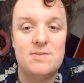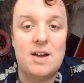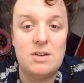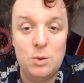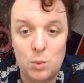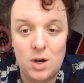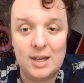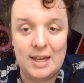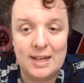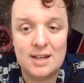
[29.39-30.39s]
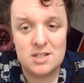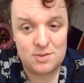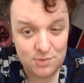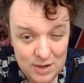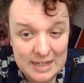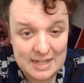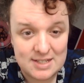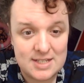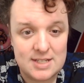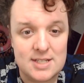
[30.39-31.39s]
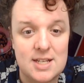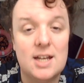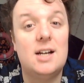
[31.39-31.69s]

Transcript: value working as freelancers